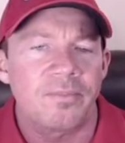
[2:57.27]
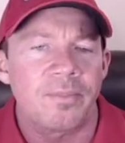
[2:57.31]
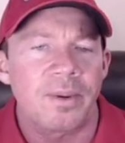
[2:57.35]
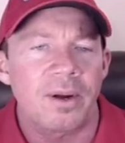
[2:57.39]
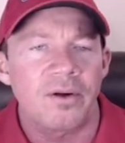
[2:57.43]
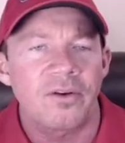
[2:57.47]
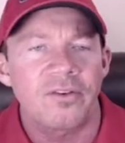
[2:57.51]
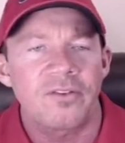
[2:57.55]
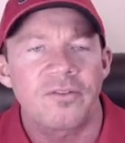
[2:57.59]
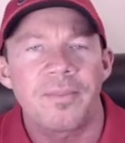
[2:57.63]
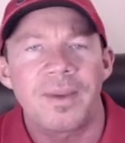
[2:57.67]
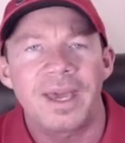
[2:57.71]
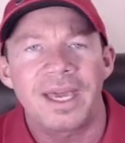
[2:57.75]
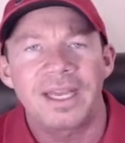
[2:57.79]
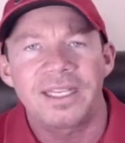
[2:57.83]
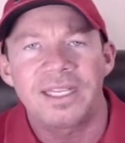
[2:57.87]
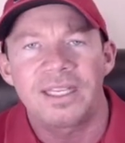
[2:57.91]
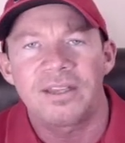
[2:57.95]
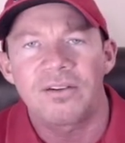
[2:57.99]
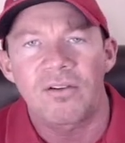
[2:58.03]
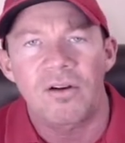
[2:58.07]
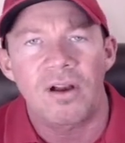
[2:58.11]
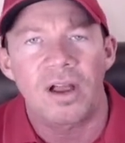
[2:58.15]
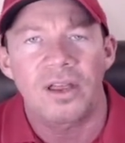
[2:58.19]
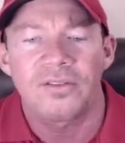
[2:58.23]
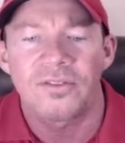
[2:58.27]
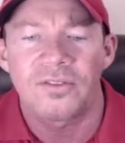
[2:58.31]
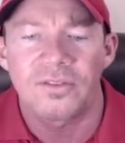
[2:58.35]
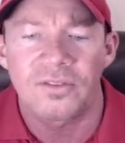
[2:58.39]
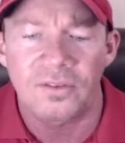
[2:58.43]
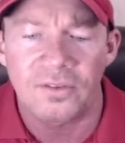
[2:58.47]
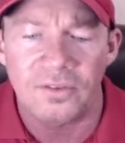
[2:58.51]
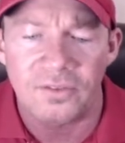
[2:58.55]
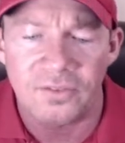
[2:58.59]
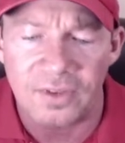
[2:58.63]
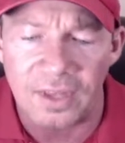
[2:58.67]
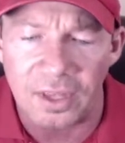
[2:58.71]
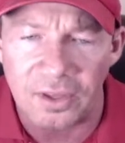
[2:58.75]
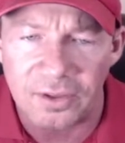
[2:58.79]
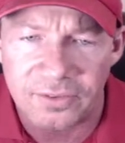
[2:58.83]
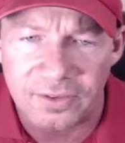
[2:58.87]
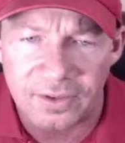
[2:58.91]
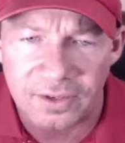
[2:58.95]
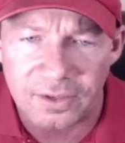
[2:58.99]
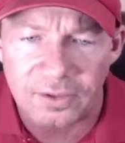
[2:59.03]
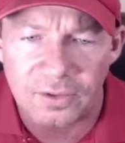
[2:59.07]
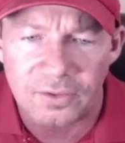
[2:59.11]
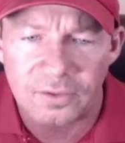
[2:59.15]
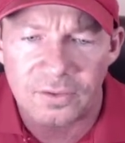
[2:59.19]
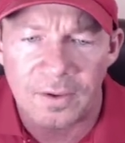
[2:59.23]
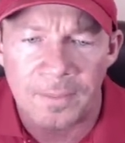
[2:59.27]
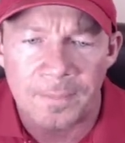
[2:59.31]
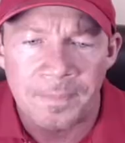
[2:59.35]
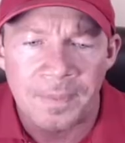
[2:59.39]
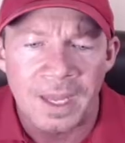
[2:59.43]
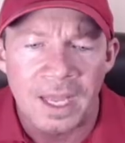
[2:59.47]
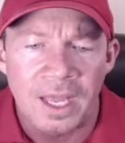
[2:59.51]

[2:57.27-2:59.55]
Bearish M A C D crosses are sell signals.